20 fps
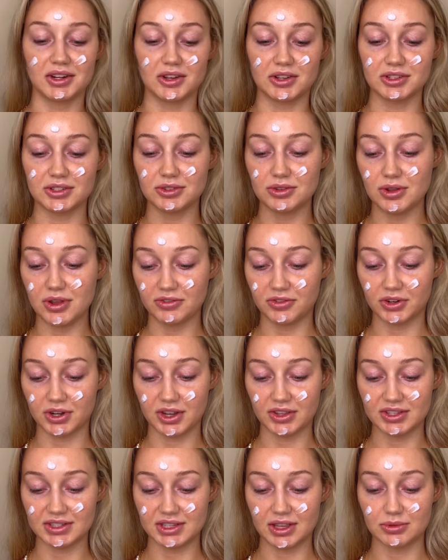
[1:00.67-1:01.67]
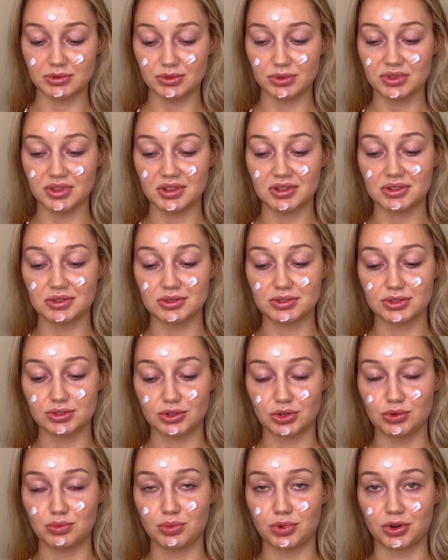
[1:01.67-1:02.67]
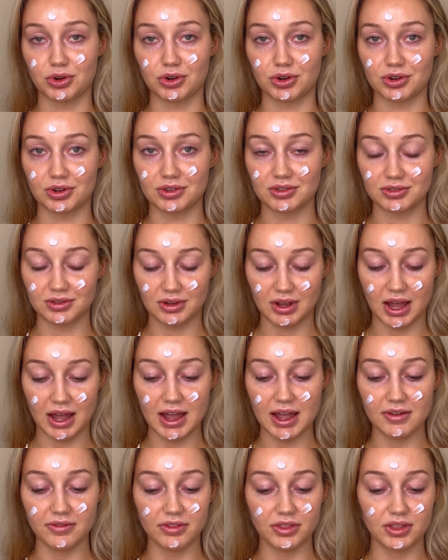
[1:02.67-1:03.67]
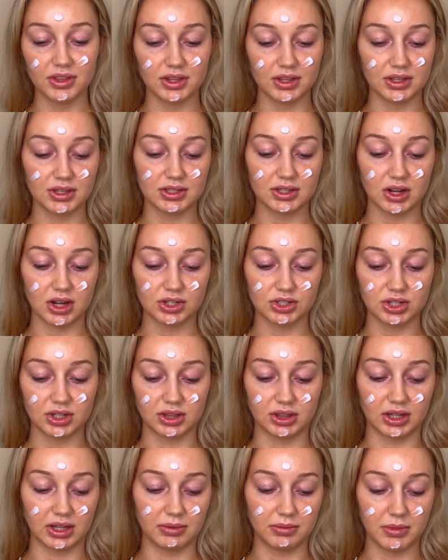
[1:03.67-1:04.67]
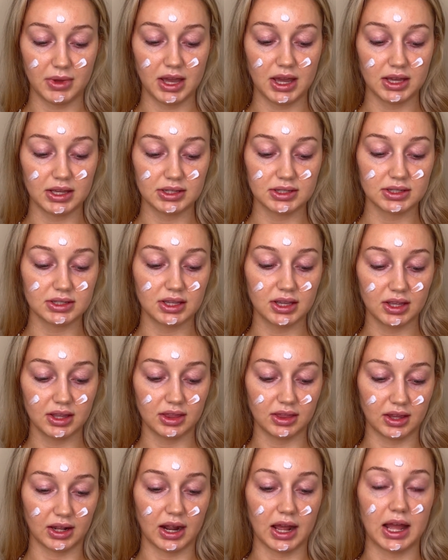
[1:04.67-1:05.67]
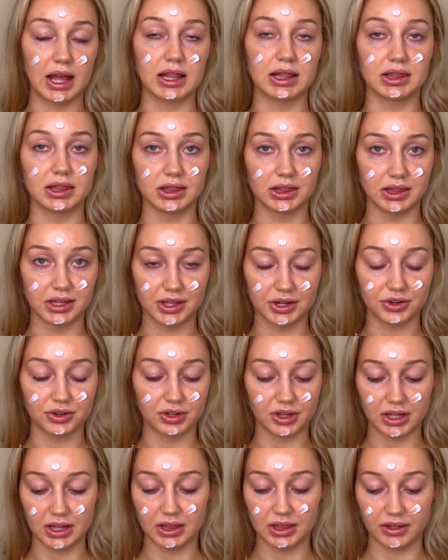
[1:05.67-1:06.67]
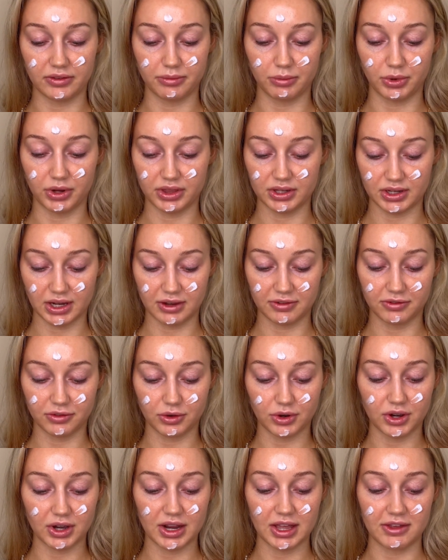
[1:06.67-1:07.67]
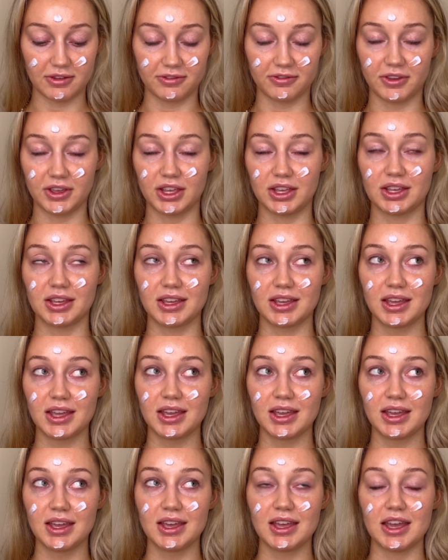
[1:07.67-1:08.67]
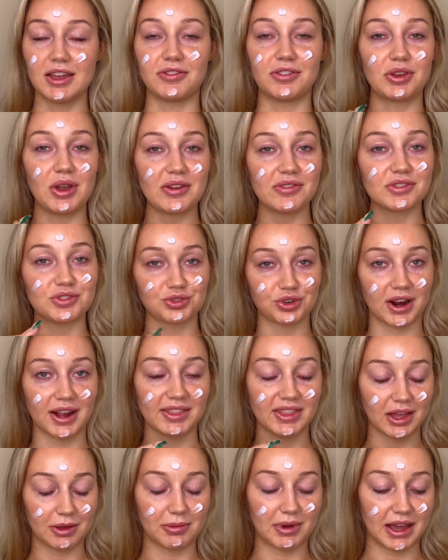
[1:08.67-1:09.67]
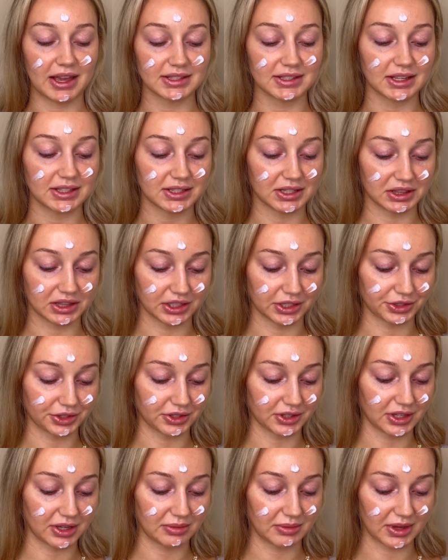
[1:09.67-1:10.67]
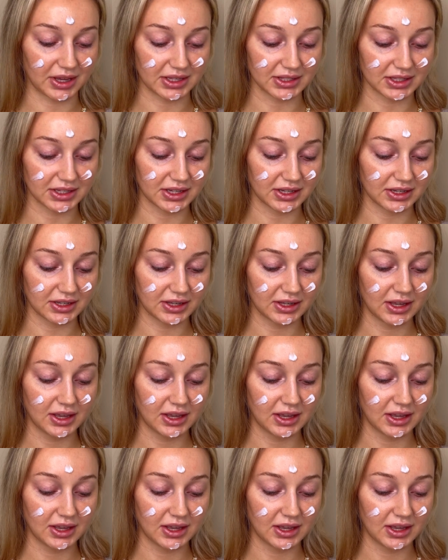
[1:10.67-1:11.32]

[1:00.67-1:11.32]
also I forgot this comes with a little scooper. I have the Tatcha lip mask that I literally live, breathe, and die for. If you haven't tried that mask, it's literally amazing.